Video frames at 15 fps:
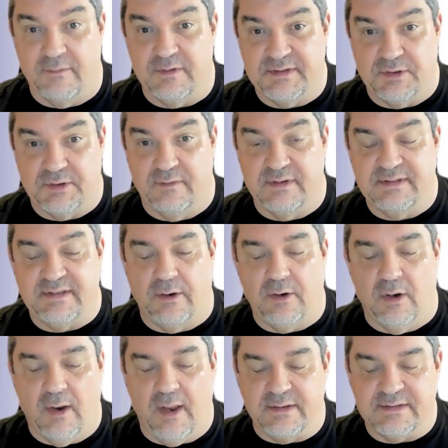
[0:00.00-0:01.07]
of a service
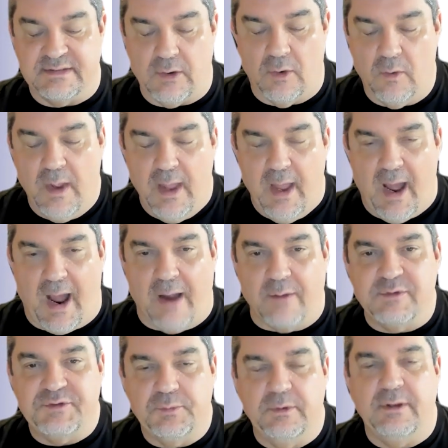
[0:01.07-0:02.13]
center. And so I
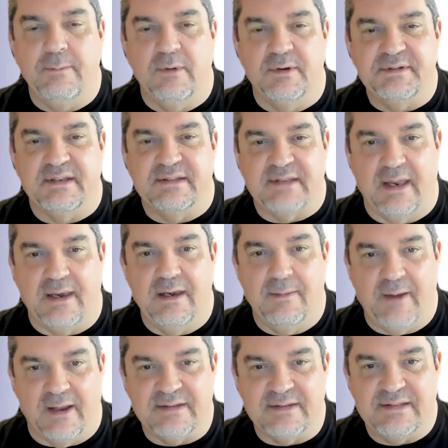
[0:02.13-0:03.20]
was really most excited
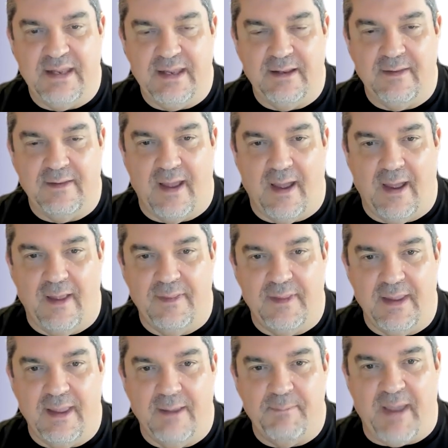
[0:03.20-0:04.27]
about seeing that
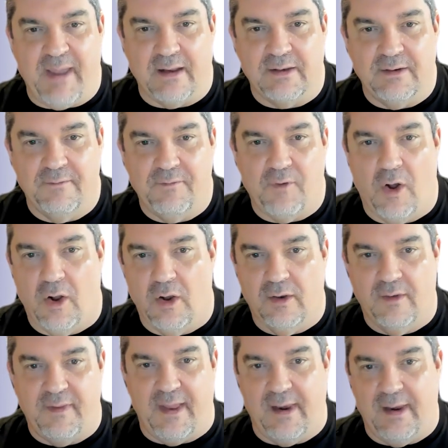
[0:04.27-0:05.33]
the impact of all
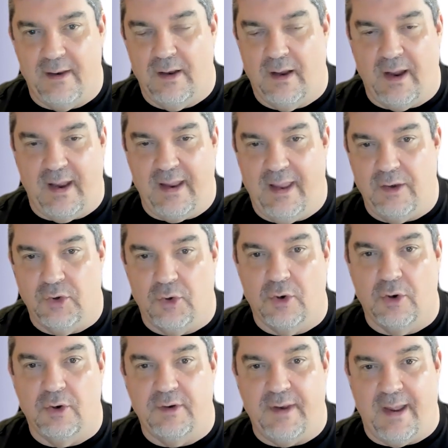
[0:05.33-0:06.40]
of that I had
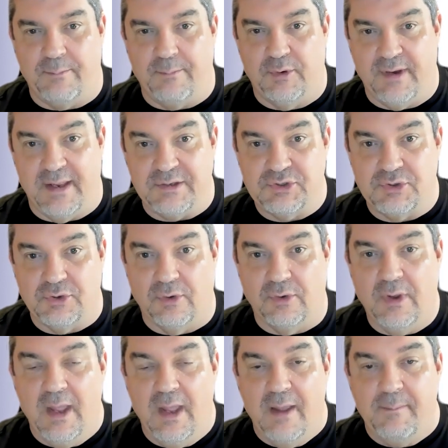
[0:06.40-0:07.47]
learned at
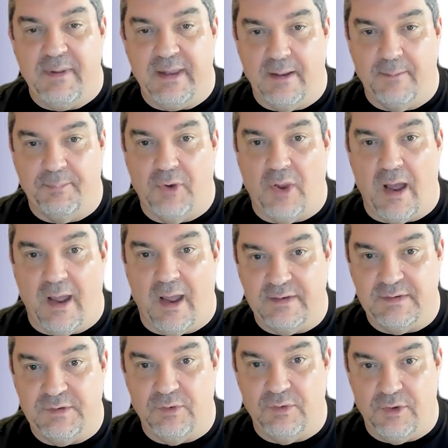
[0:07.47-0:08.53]
Prudential being applied
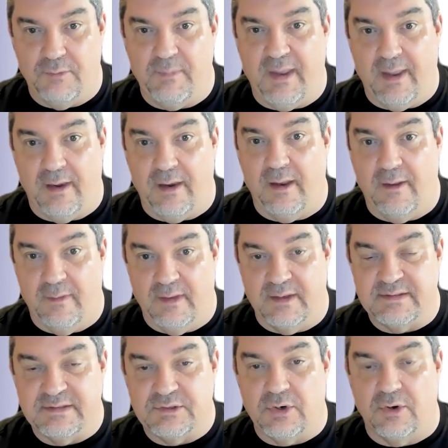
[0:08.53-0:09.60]
to Humana in
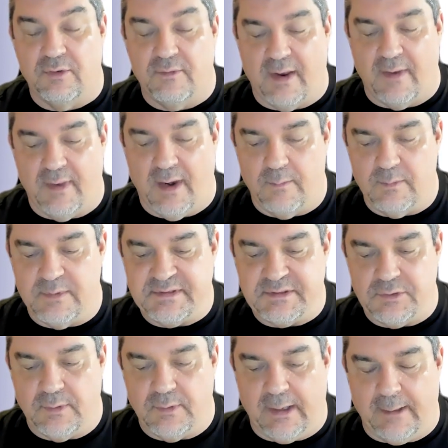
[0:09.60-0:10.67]
this turnaround that I was
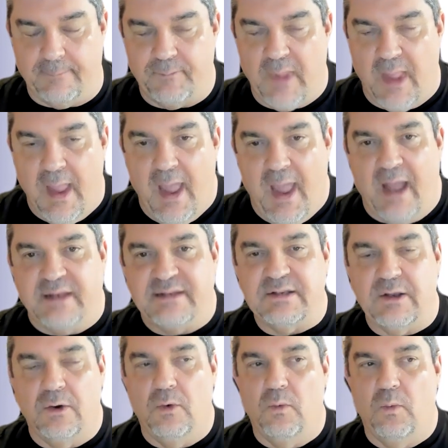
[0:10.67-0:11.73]
doing. And
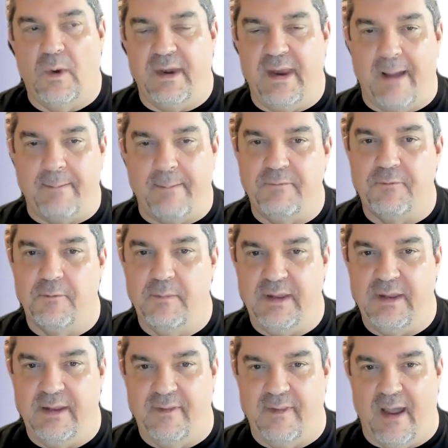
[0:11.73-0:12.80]
so what happened for
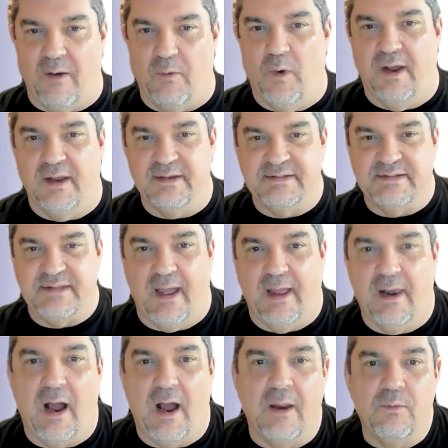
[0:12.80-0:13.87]
me in that was
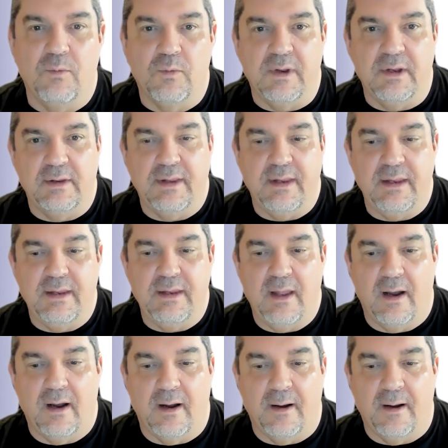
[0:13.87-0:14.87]
that I really